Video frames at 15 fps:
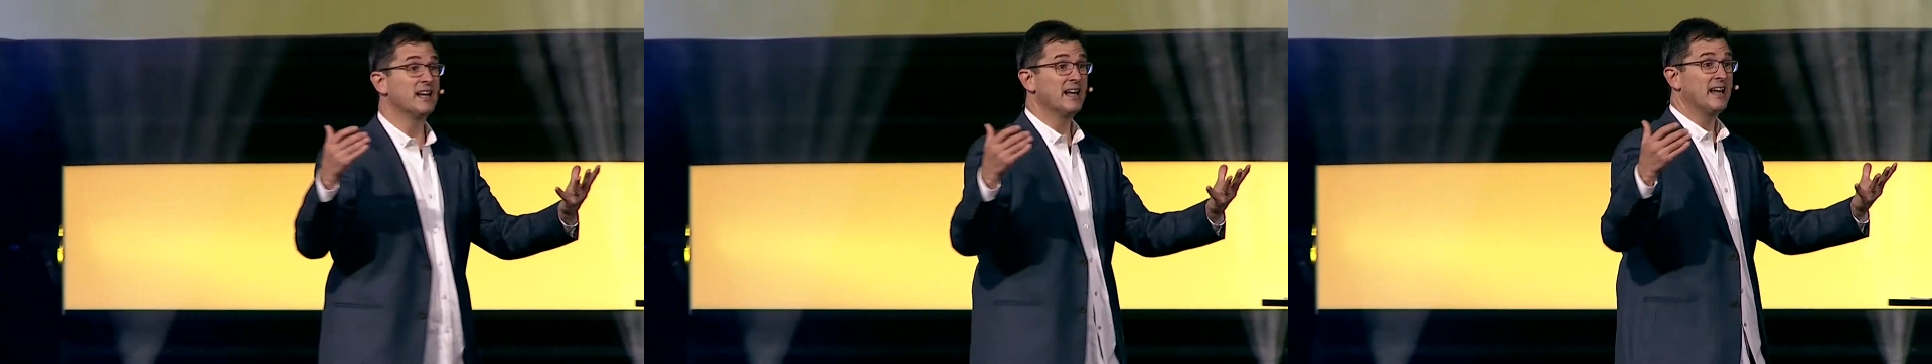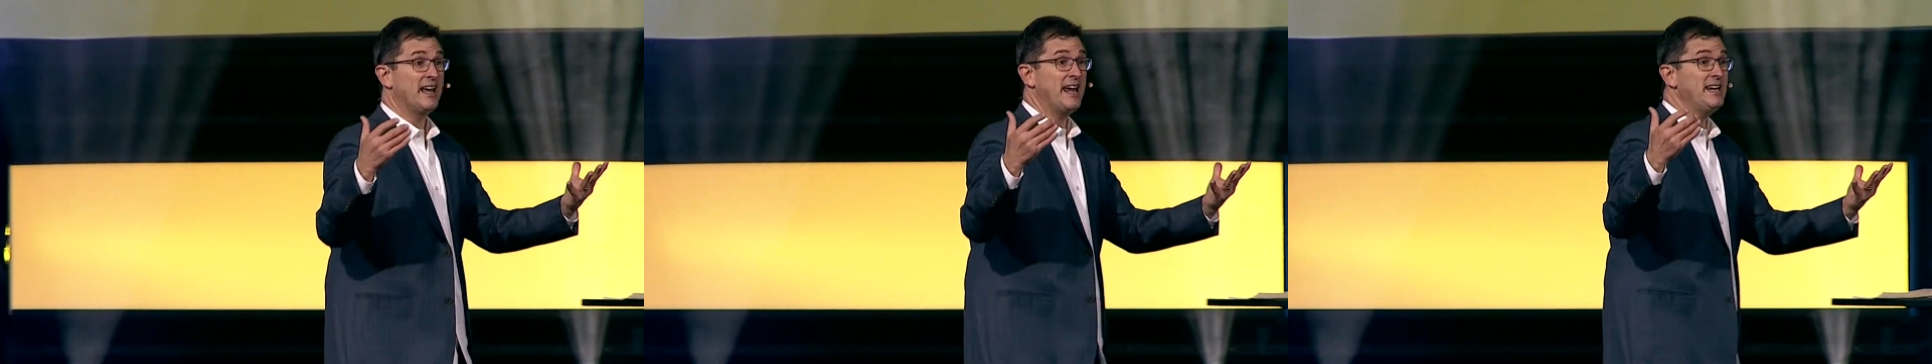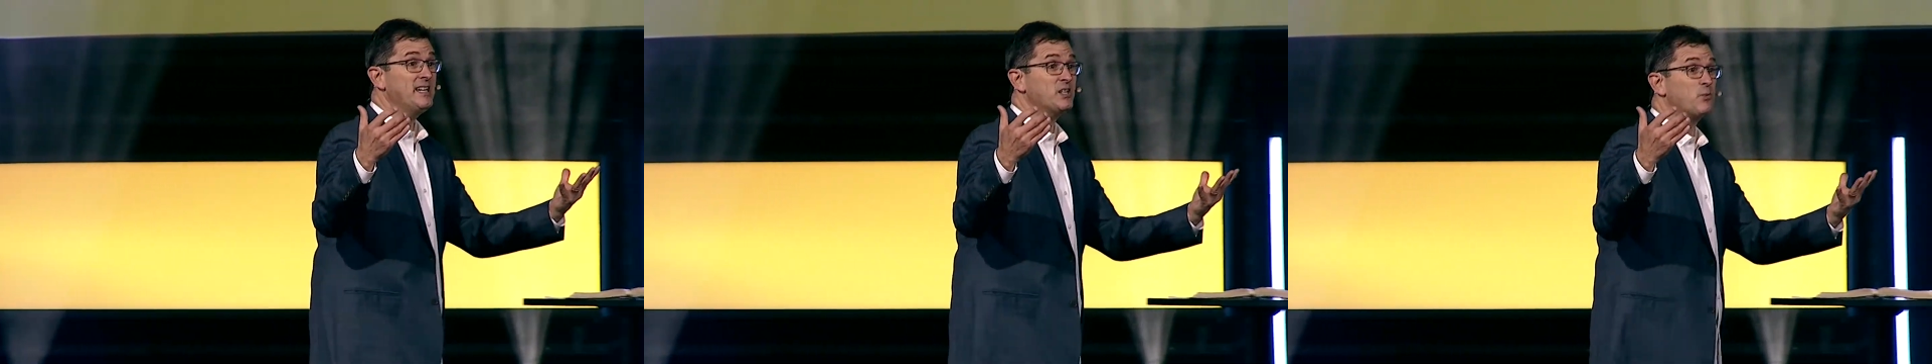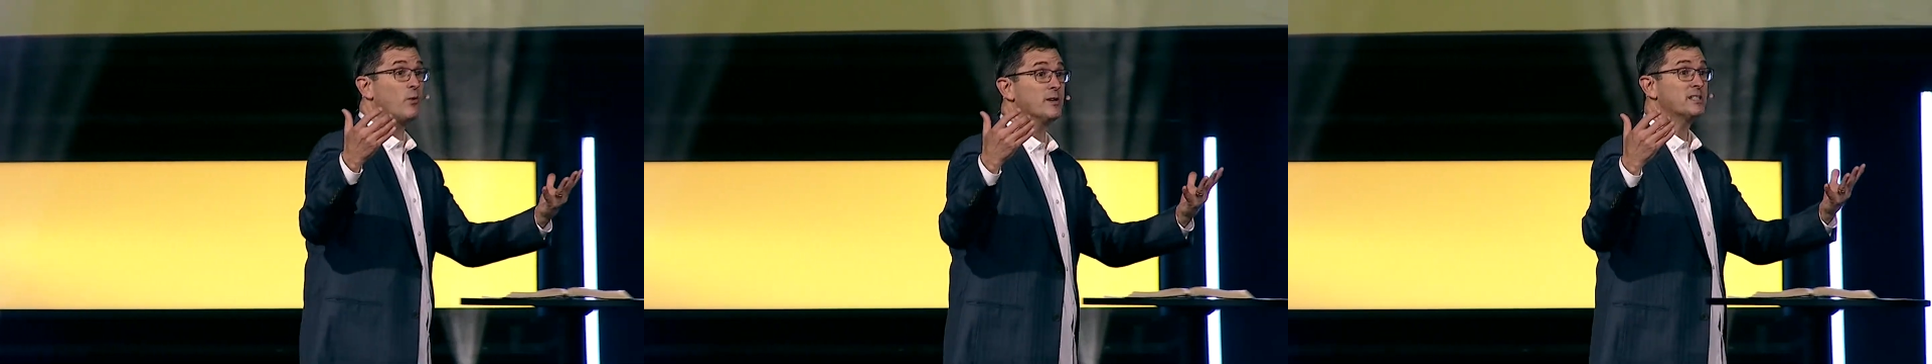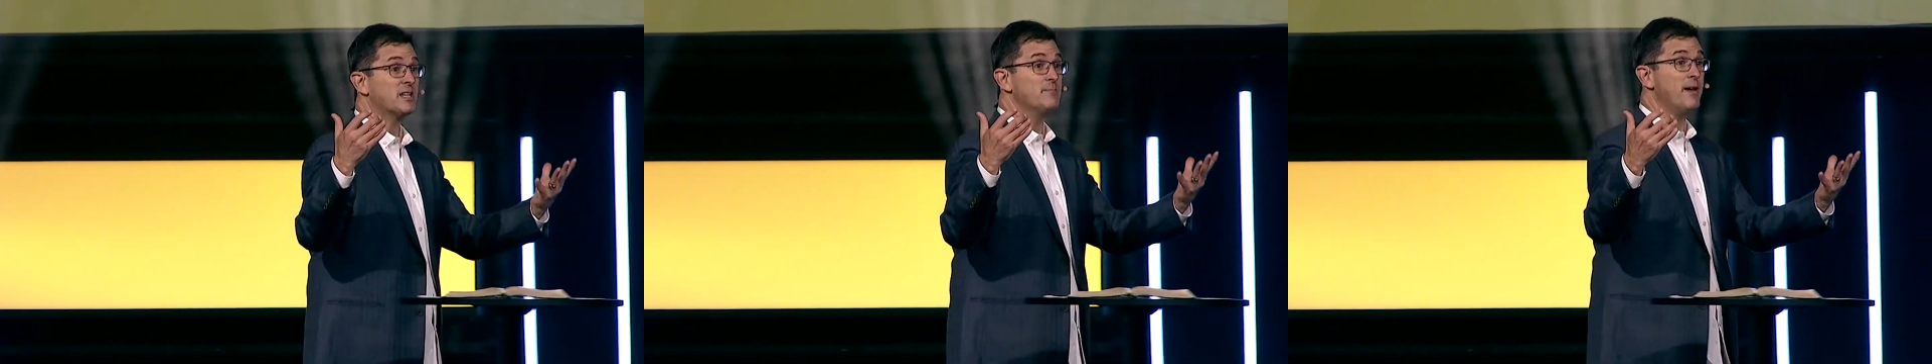he just wants
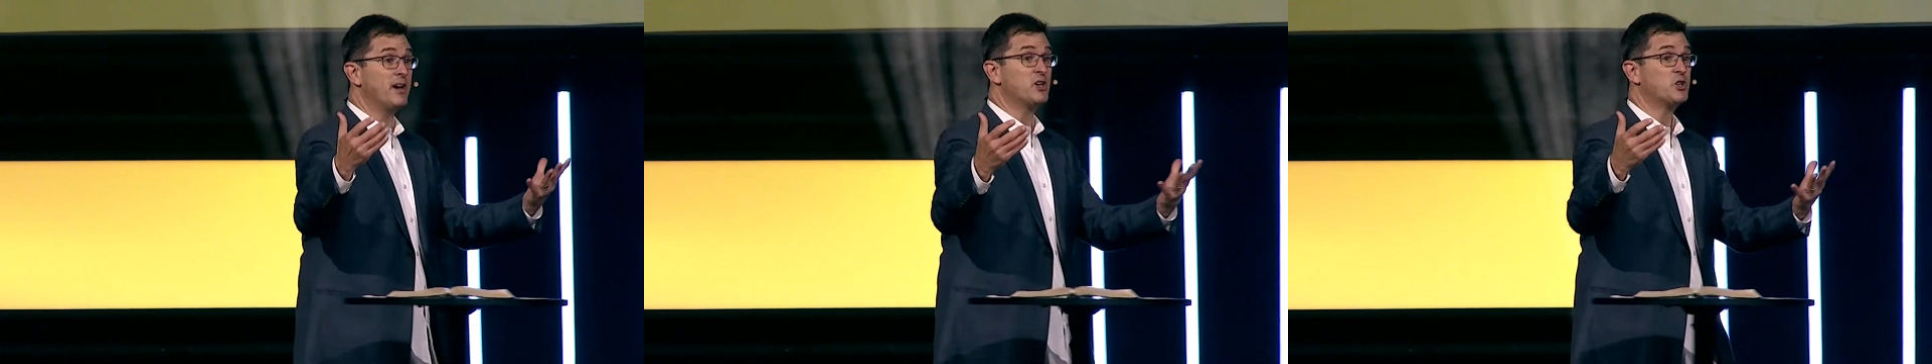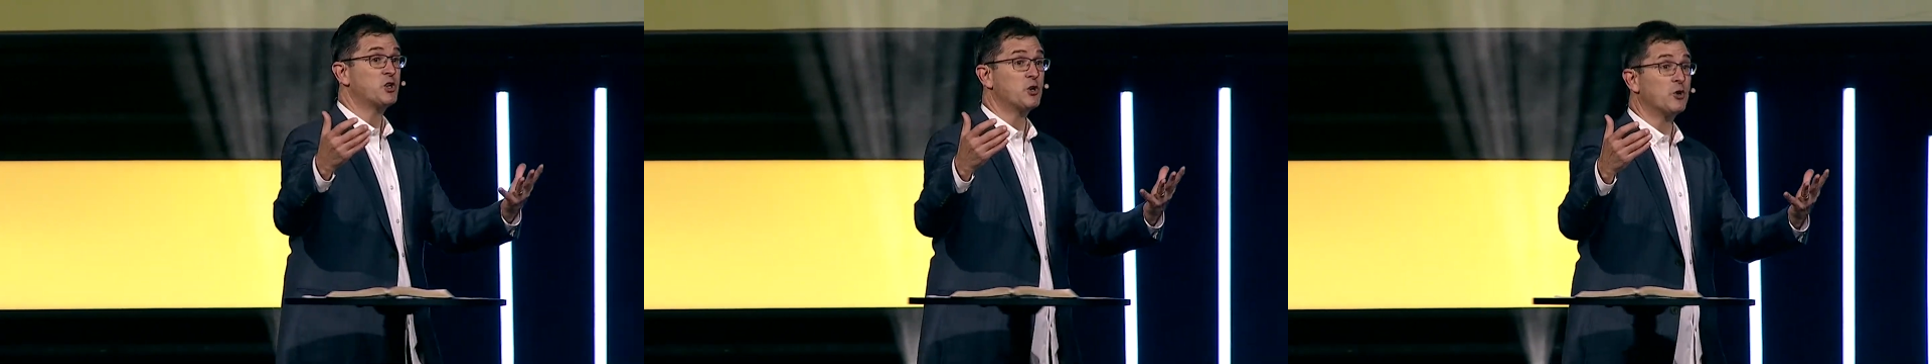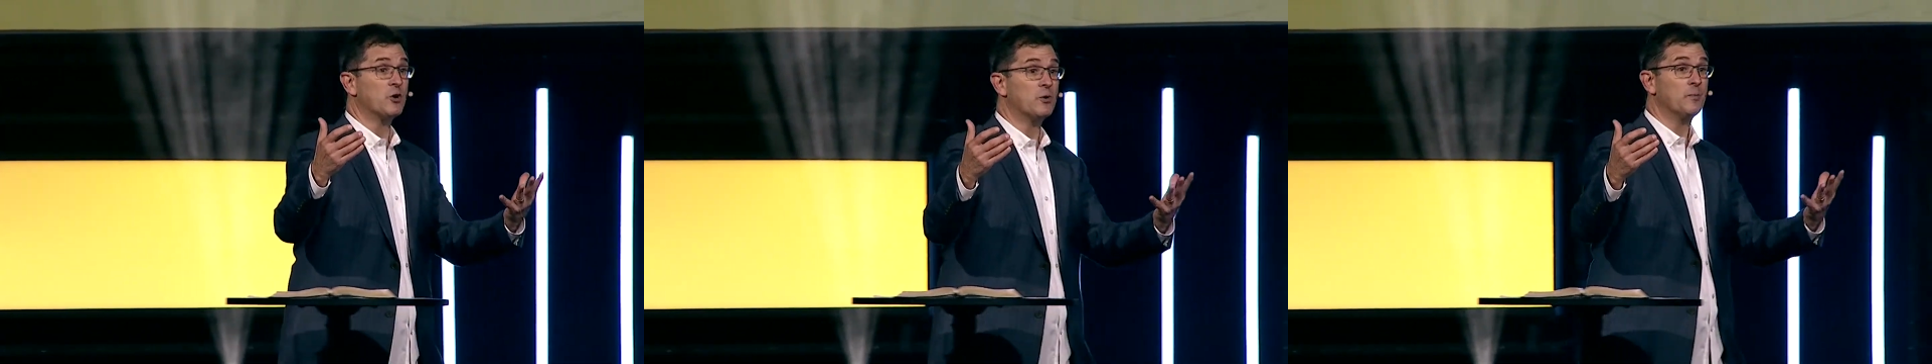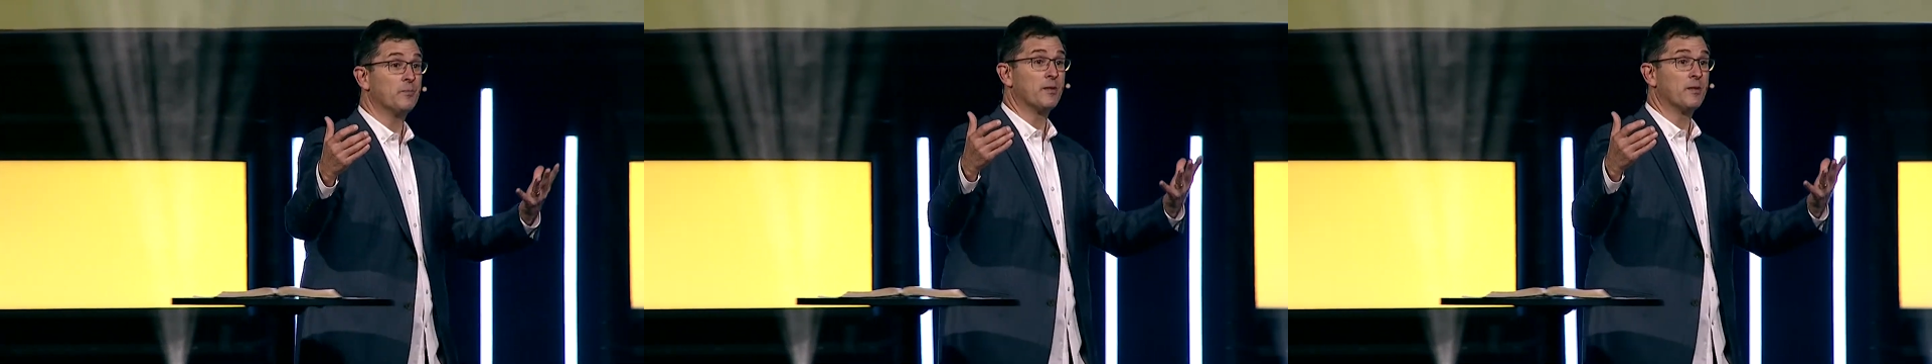to make sure